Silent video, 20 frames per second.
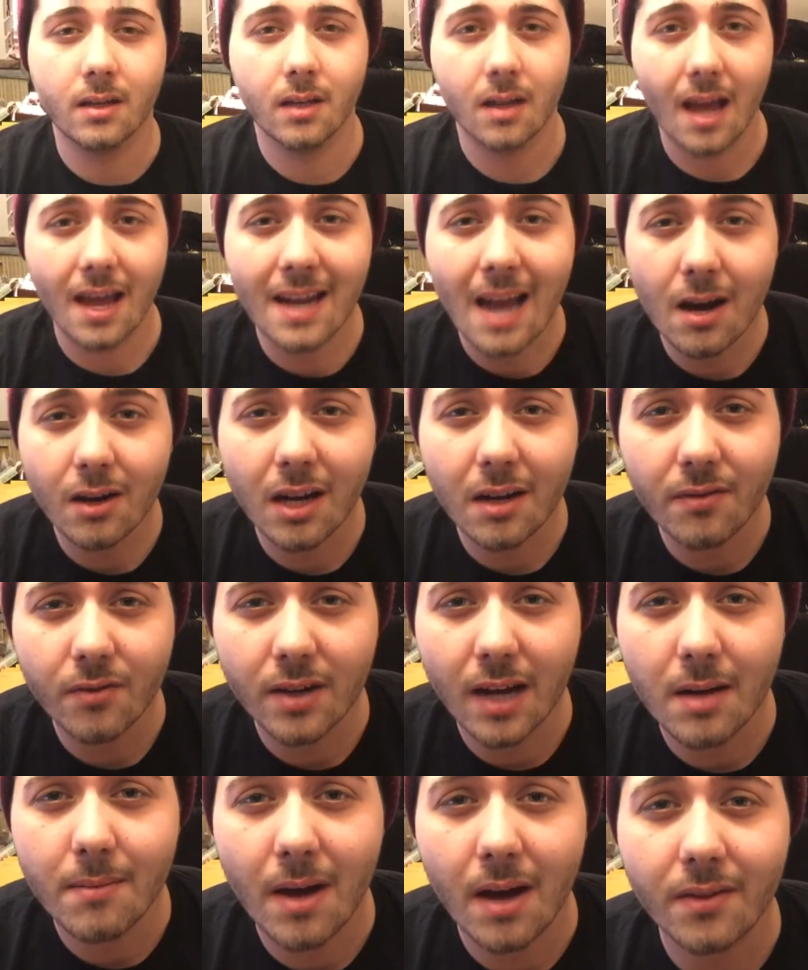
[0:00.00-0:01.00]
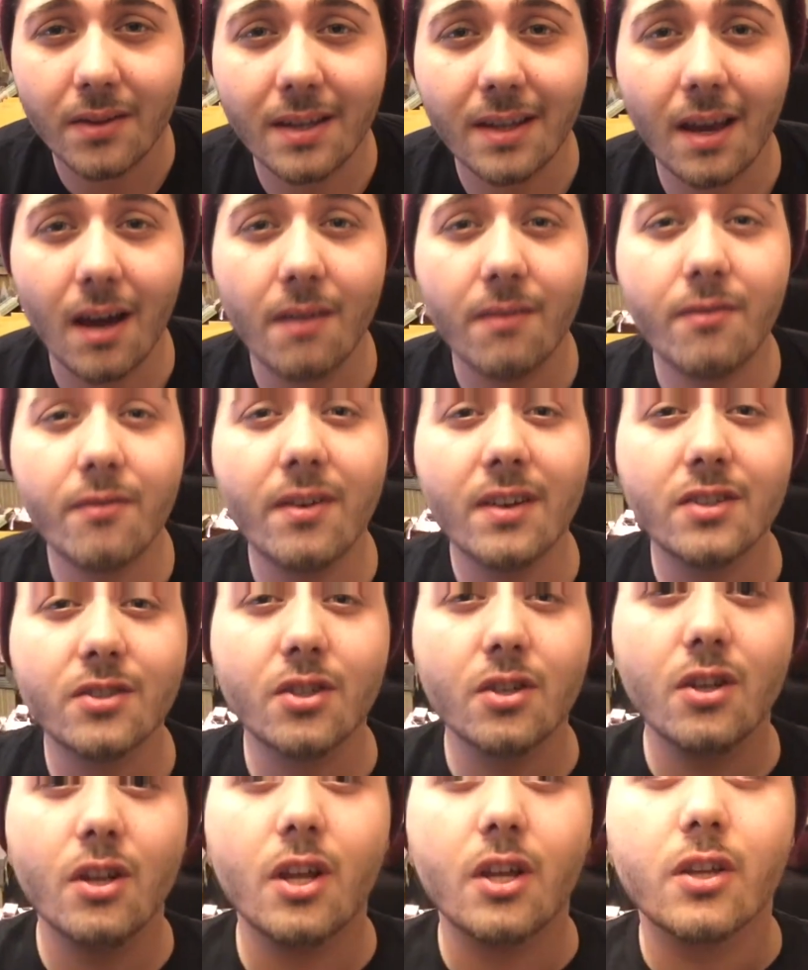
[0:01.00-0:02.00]
And how can I forget about the
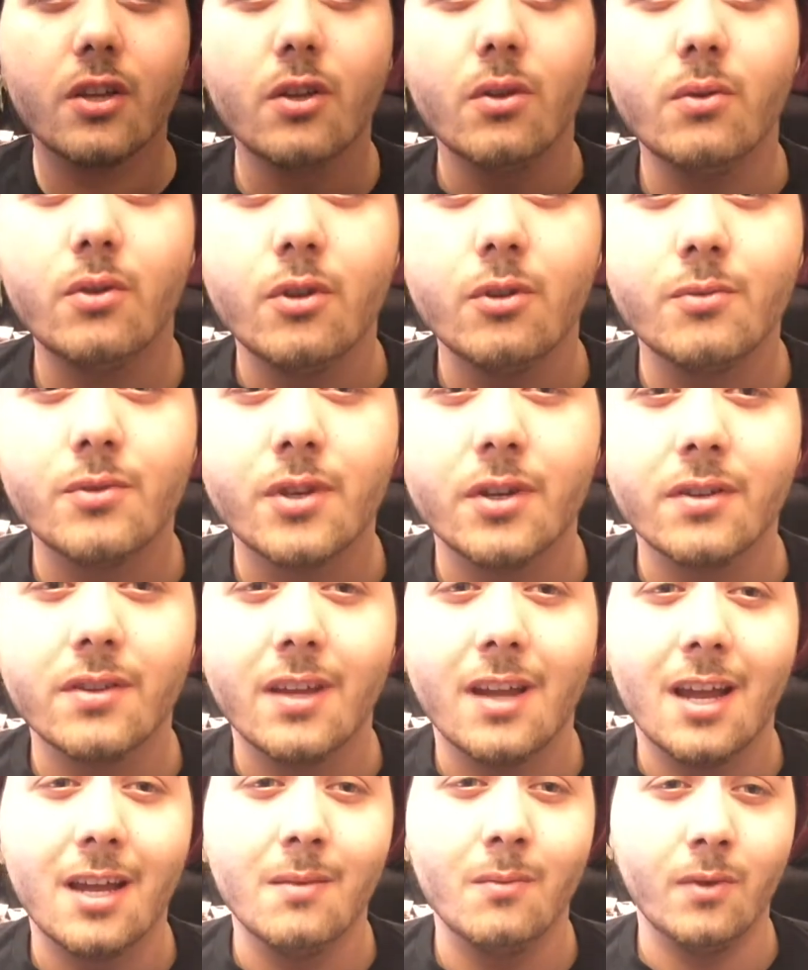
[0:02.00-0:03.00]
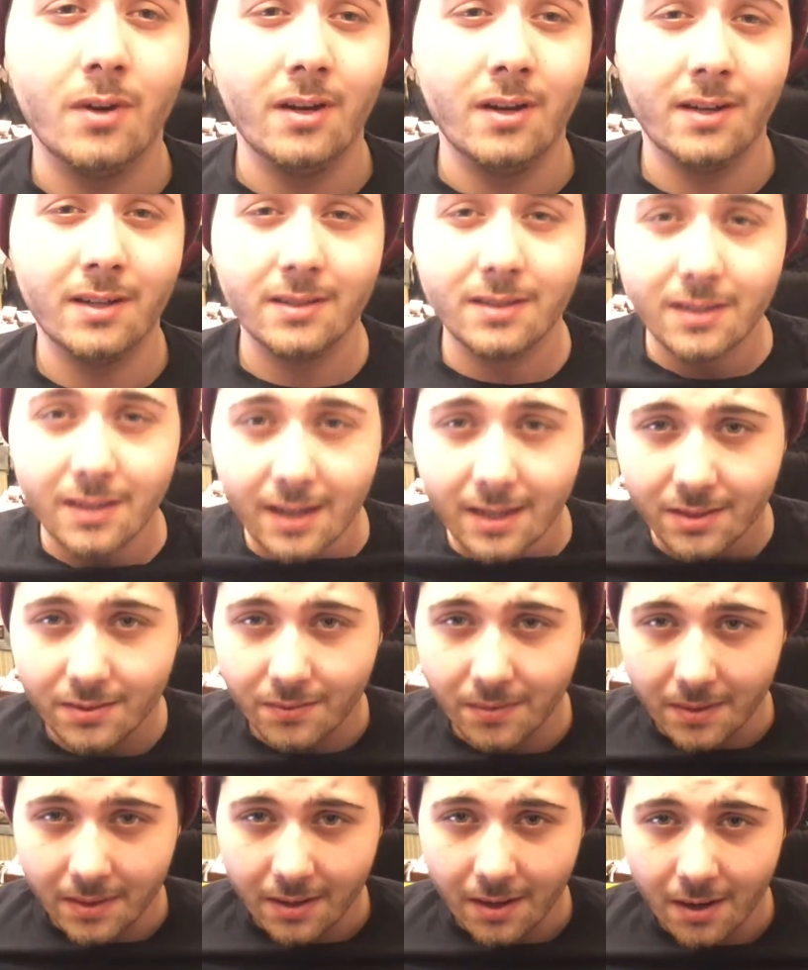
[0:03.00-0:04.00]
official YouTube shirt that I am wearing in today's
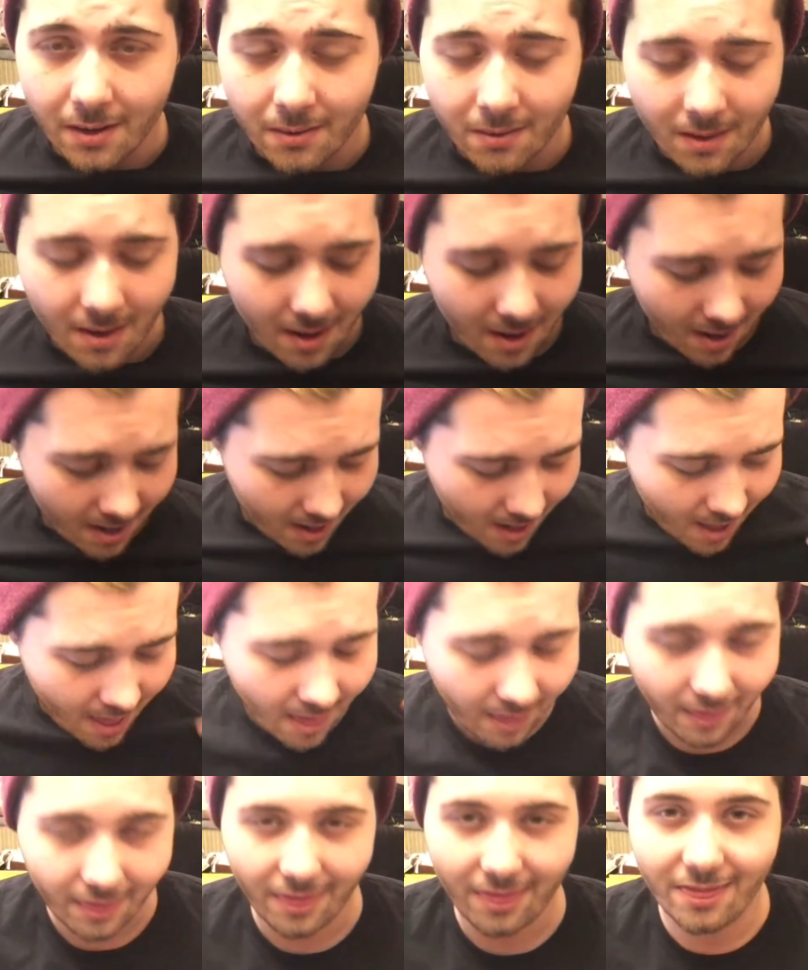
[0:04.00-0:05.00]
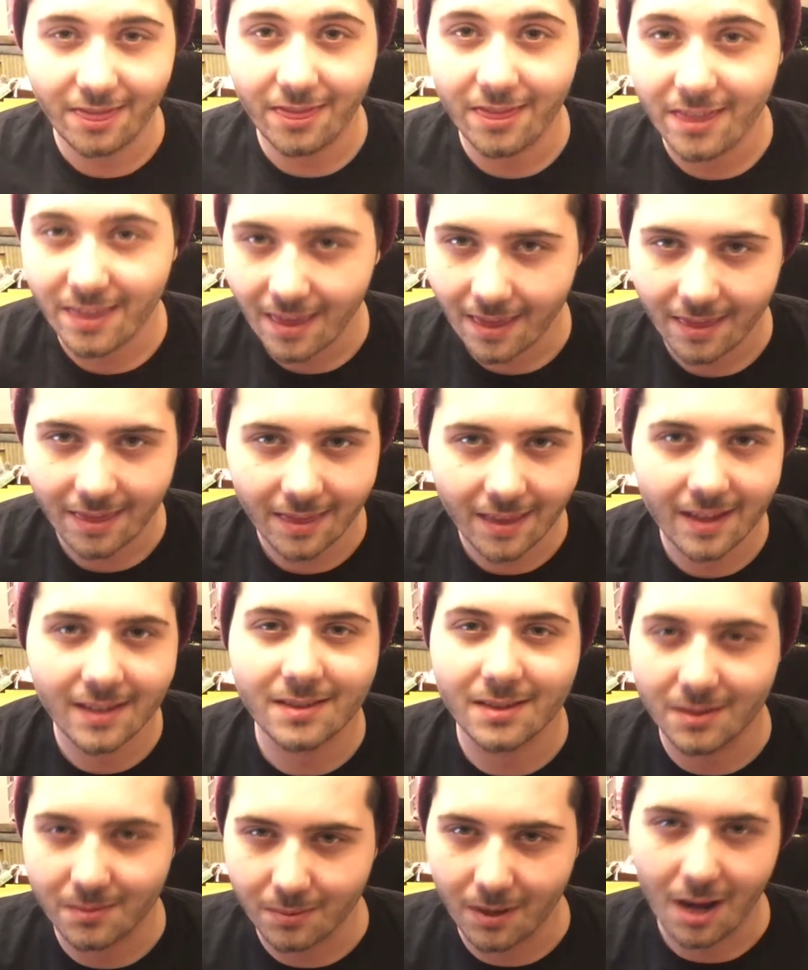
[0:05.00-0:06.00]
video? Th this
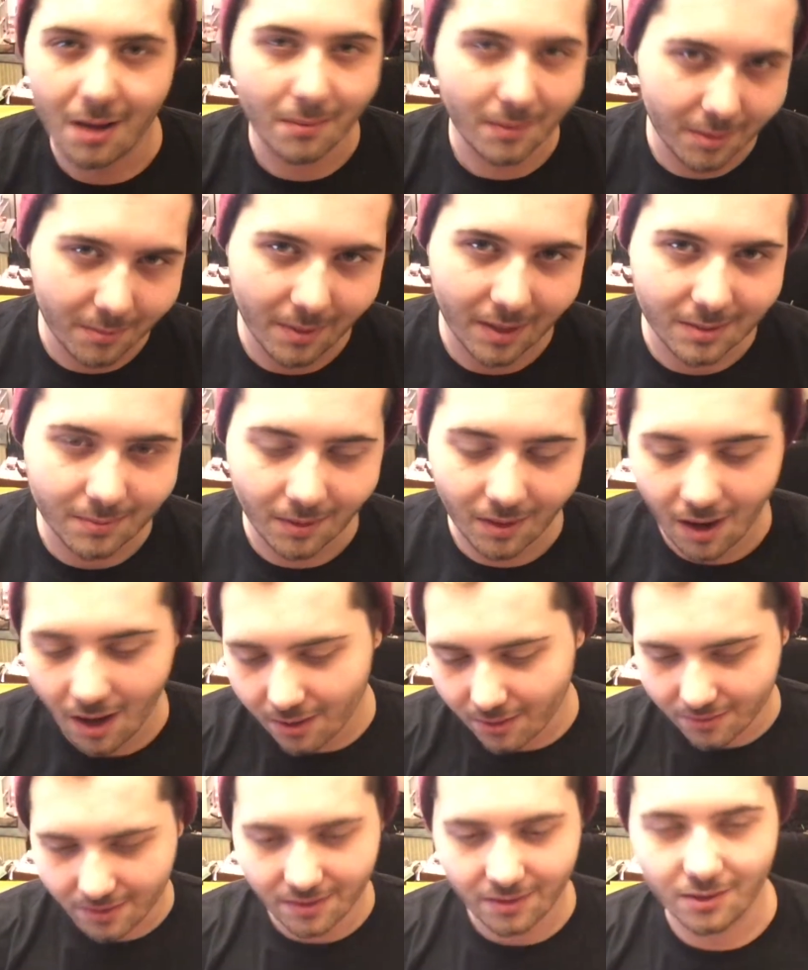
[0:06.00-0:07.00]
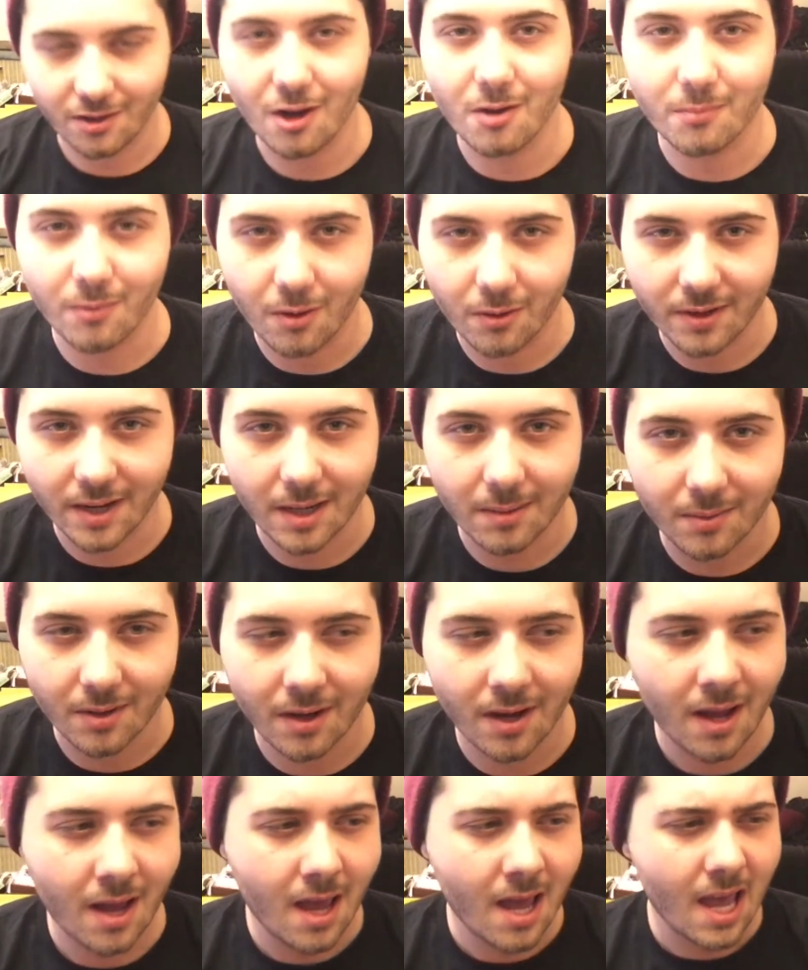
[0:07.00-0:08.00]
is probably the best part, other than the GoPro camera.
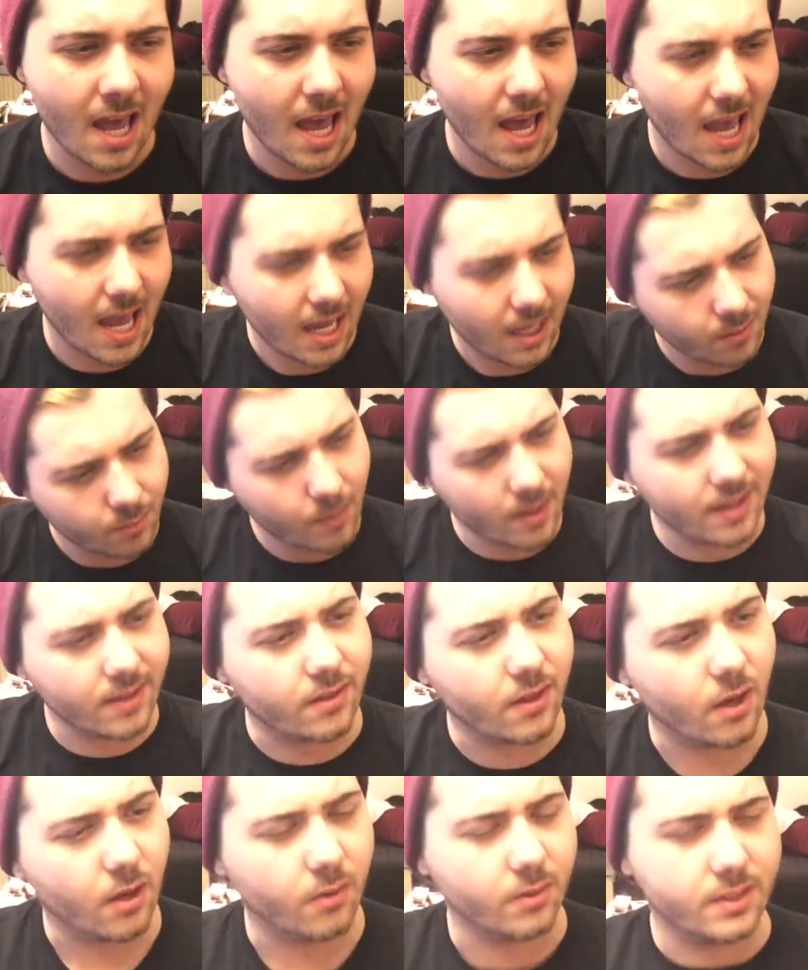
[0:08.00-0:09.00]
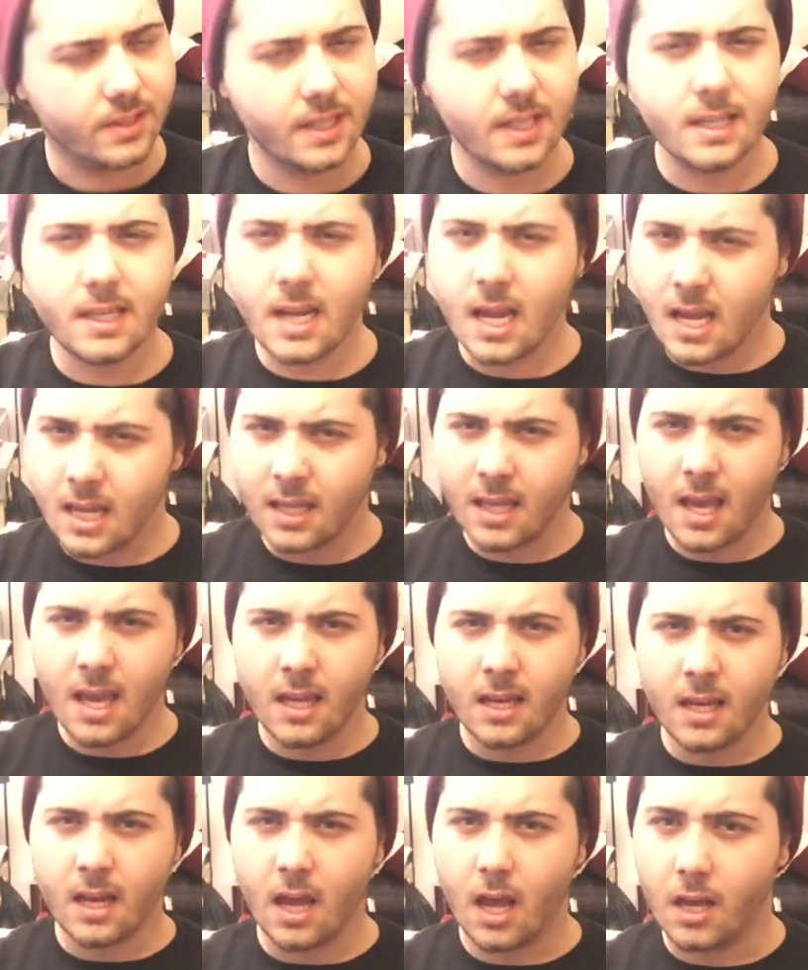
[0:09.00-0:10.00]
And wait, though, didn't I get
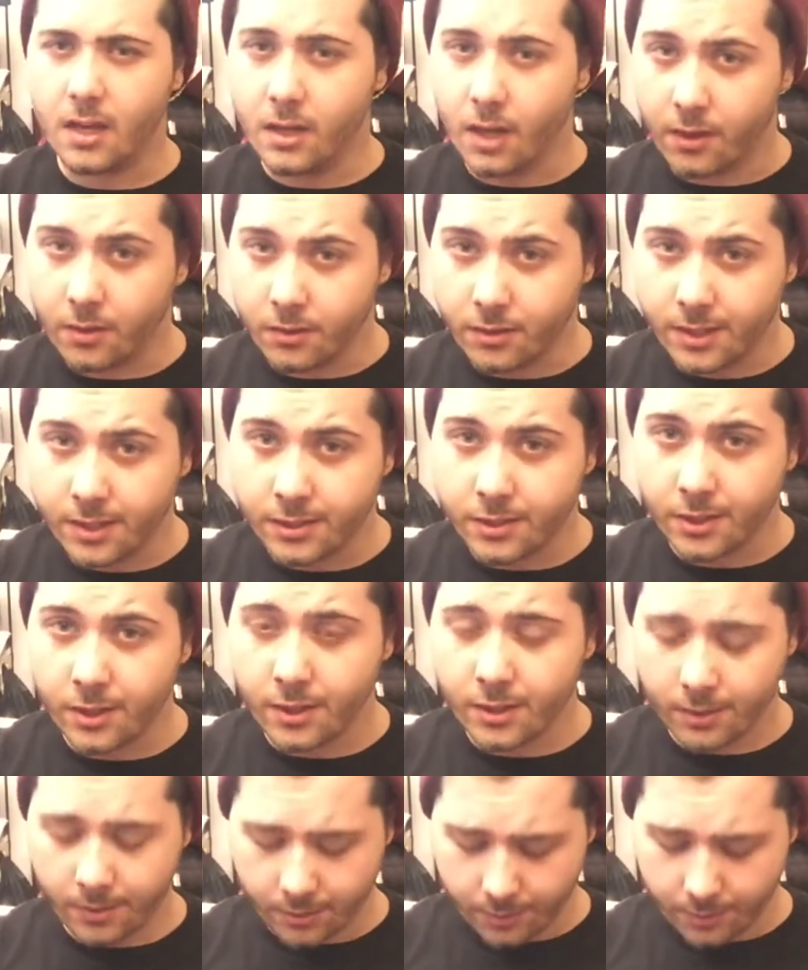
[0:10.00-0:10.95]
another t-shirt?